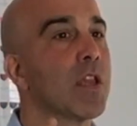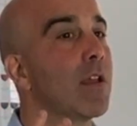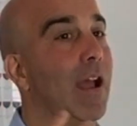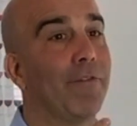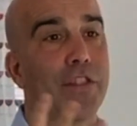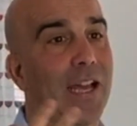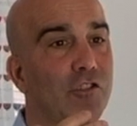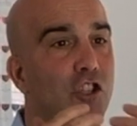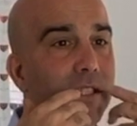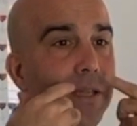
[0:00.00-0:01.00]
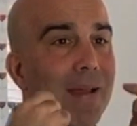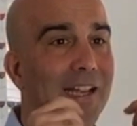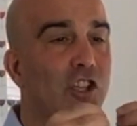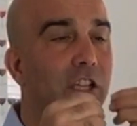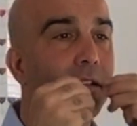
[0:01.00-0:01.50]
And for that, just
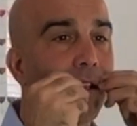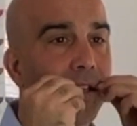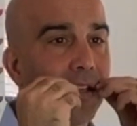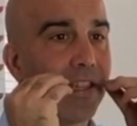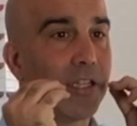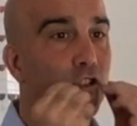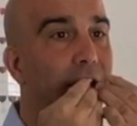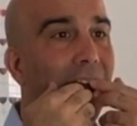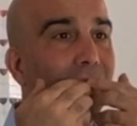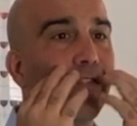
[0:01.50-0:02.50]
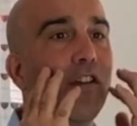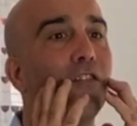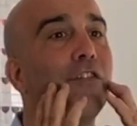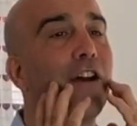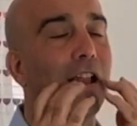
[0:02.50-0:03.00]
imagine that you have
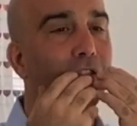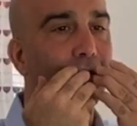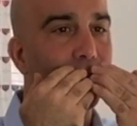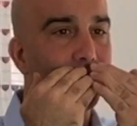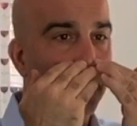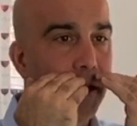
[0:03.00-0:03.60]
velvet